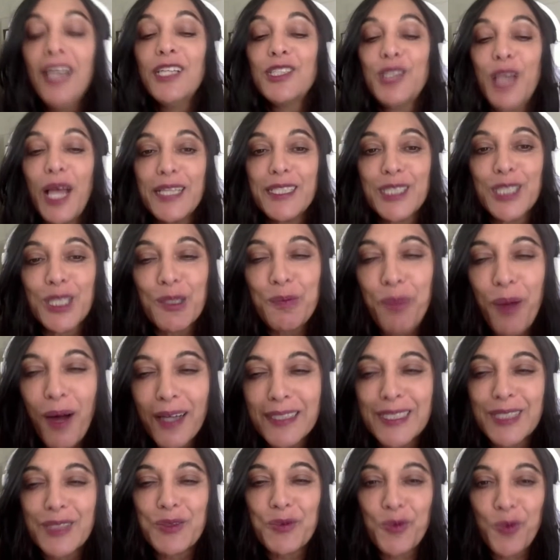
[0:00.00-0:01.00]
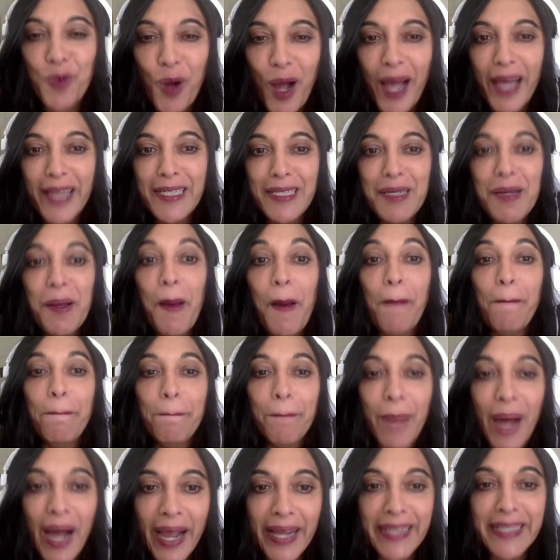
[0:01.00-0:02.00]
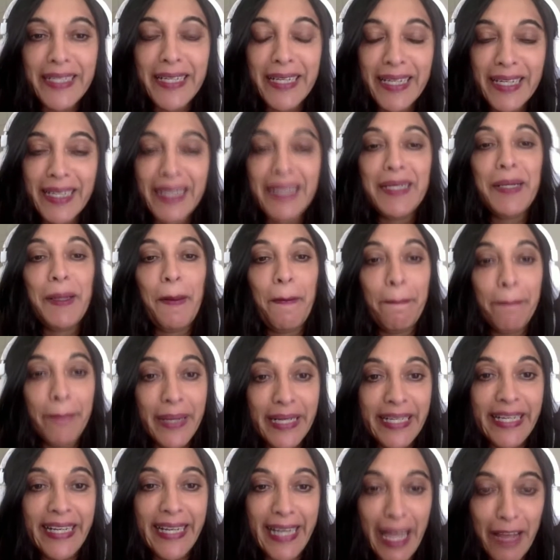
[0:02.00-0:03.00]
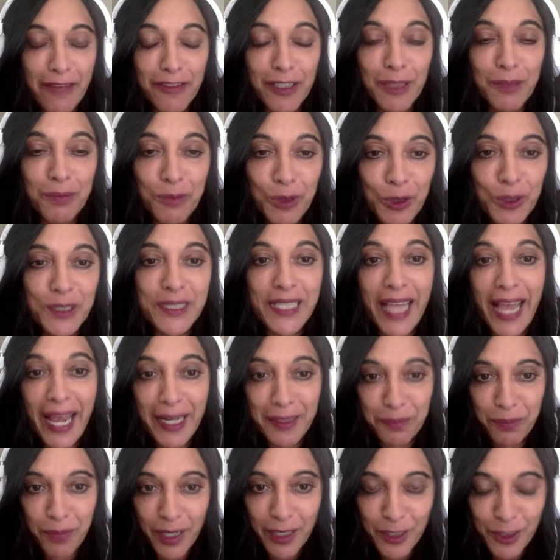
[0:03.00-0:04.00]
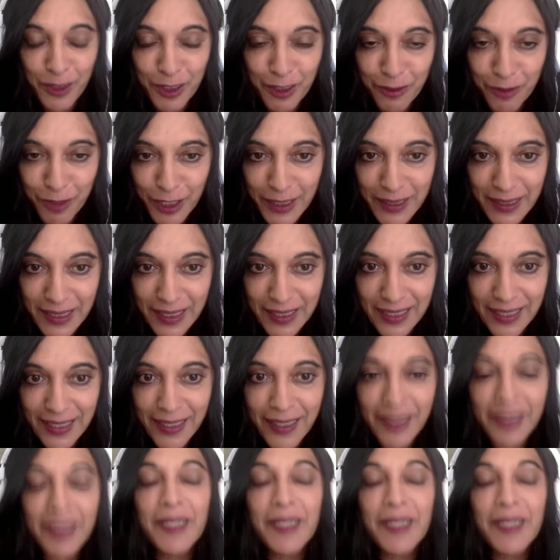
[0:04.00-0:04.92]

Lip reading: So I took part in one minor mini-level moot at my university.